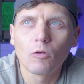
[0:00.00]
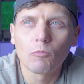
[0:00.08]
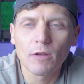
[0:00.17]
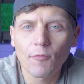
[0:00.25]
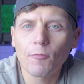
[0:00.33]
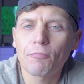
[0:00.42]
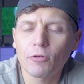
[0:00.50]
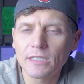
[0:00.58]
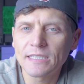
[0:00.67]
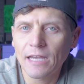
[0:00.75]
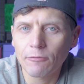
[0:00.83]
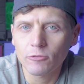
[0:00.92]
we have a
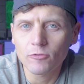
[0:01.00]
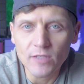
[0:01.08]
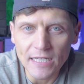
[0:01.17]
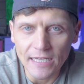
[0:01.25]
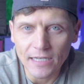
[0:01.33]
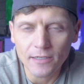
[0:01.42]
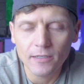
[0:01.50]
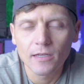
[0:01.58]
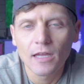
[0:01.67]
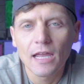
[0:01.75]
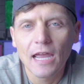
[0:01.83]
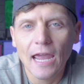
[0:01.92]
pretty set routine
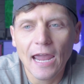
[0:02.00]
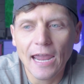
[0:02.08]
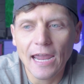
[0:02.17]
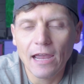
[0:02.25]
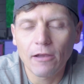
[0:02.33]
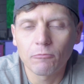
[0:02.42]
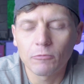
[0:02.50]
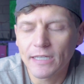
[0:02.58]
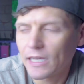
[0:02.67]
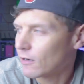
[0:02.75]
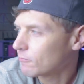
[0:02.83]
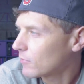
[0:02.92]
and we
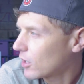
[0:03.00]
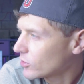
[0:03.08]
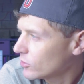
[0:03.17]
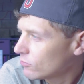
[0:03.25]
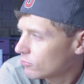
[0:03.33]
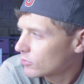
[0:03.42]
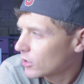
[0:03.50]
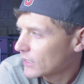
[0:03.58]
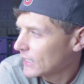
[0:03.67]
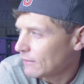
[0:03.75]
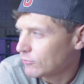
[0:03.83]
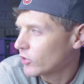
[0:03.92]
get up. Are you gonna
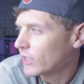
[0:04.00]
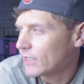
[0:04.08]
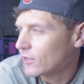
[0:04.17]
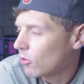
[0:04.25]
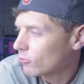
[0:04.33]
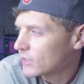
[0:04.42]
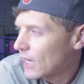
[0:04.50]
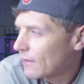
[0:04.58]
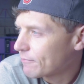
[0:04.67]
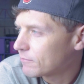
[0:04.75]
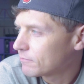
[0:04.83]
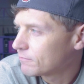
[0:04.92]
keep drinking the whole
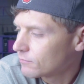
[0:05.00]
time?